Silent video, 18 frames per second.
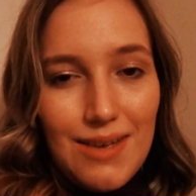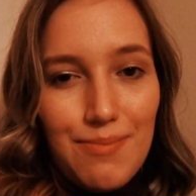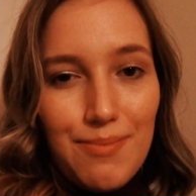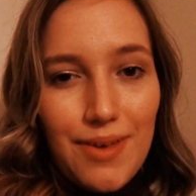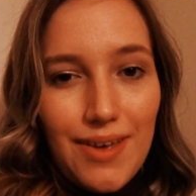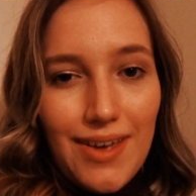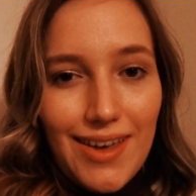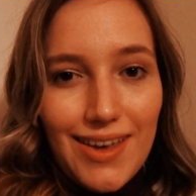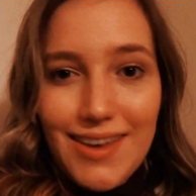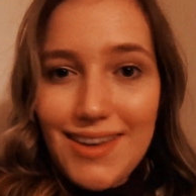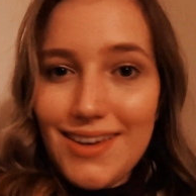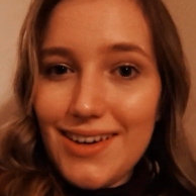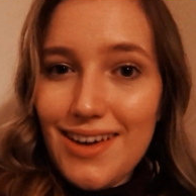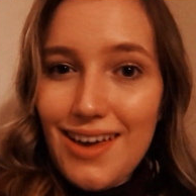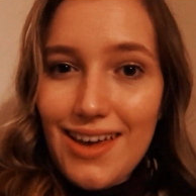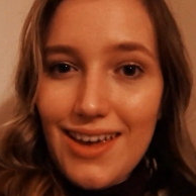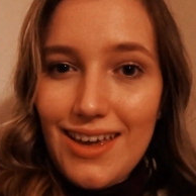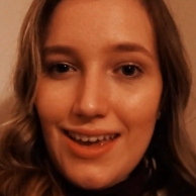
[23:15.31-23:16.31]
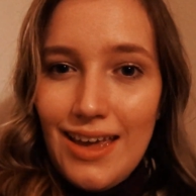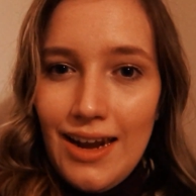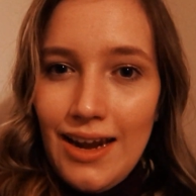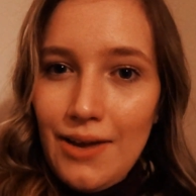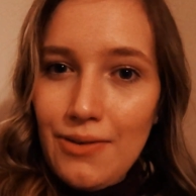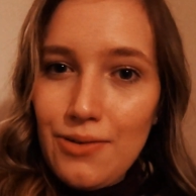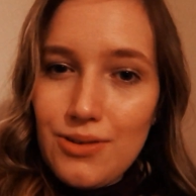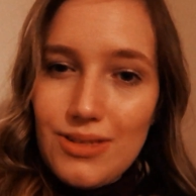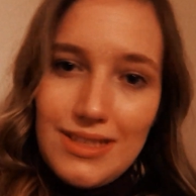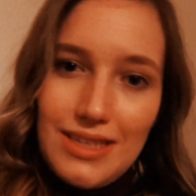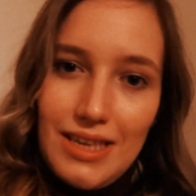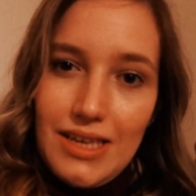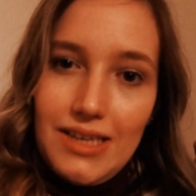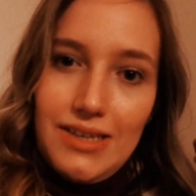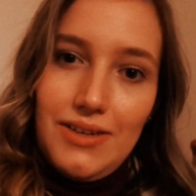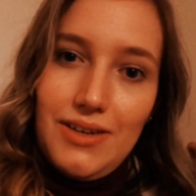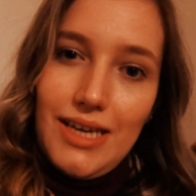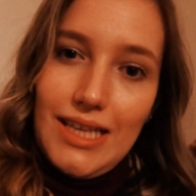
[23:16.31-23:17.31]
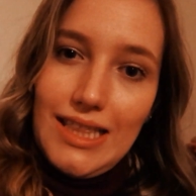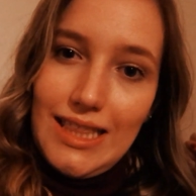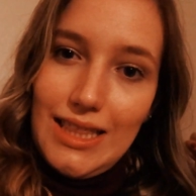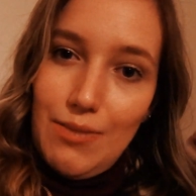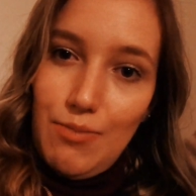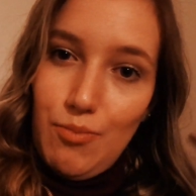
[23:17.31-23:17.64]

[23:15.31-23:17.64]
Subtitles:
But good night, and I will see you in the